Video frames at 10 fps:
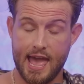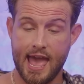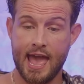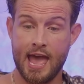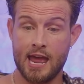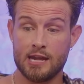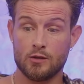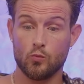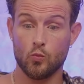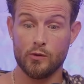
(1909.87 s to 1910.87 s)

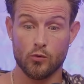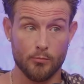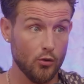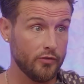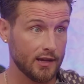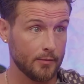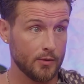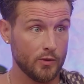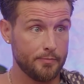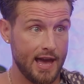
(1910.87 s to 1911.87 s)
and we were moving. I
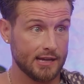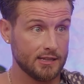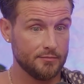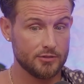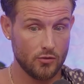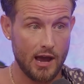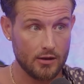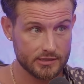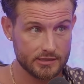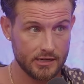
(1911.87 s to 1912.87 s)
mean, we packed up 2
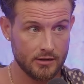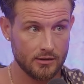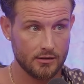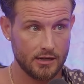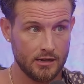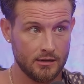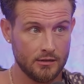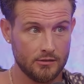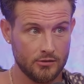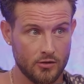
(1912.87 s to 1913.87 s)
houses here
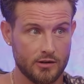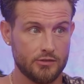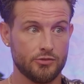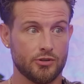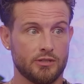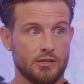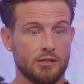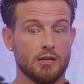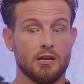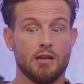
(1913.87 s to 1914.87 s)
in New York and New
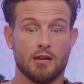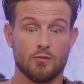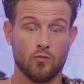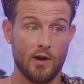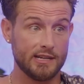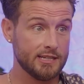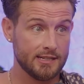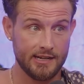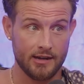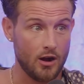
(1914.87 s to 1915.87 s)
Jersey,
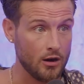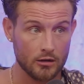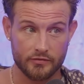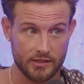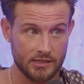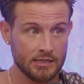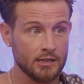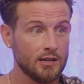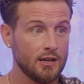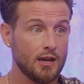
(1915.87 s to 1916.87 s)
rented an
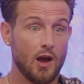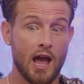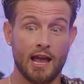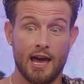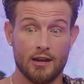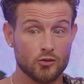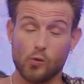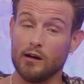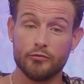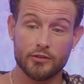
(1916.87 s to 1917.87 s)
RV. I got a
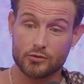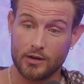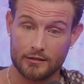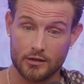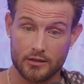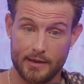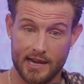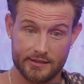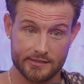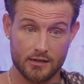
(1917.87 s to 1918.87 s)
12-foot trailer on the
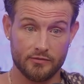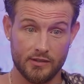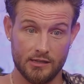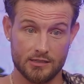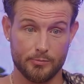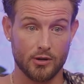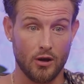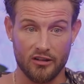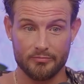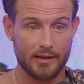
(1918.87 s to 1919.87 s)
back of this RV to put
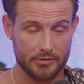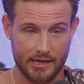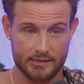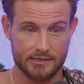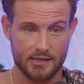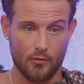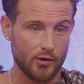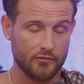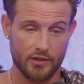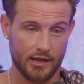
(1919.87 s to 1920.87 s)
all of my plants in. And
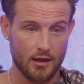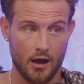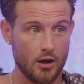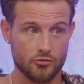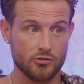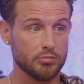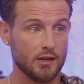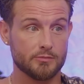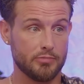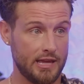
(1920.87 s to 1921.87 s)
we have like
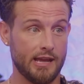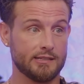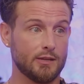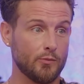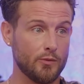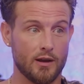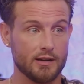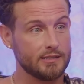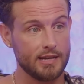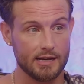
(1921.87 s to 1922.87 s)
100+ plants that we
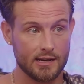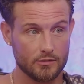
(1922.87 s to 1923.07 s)
wanted to take down